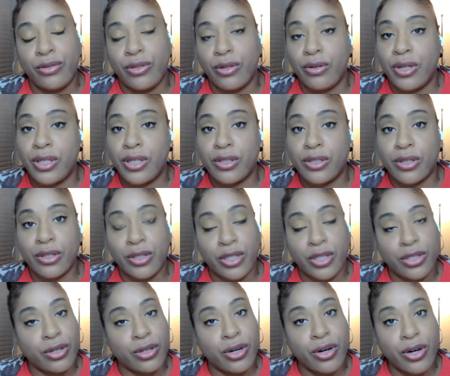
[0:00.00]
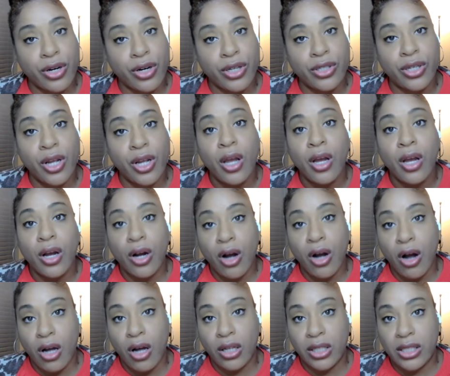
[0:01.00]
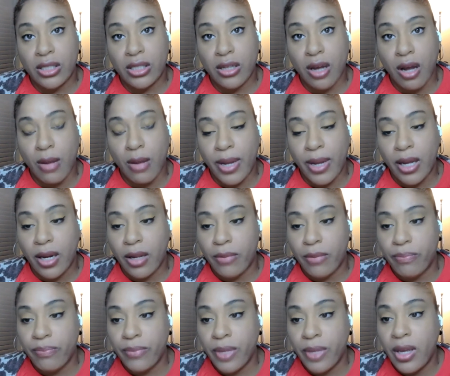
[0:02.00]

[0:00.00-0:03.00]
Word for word: don't get discouraged. Call, let's talk about it.